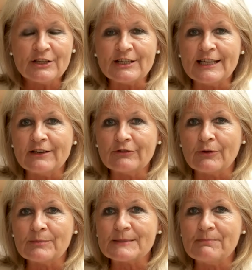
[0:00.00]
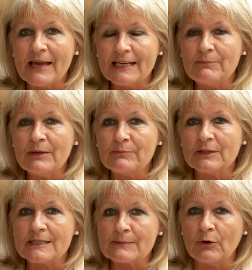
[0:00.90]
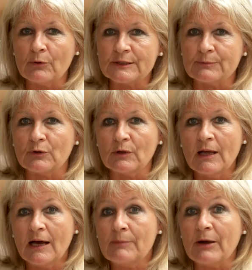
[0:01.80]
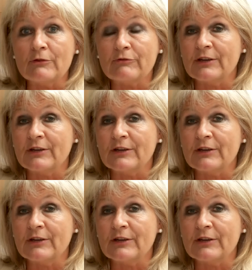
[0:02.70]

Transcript: to hear from as many people as possible about,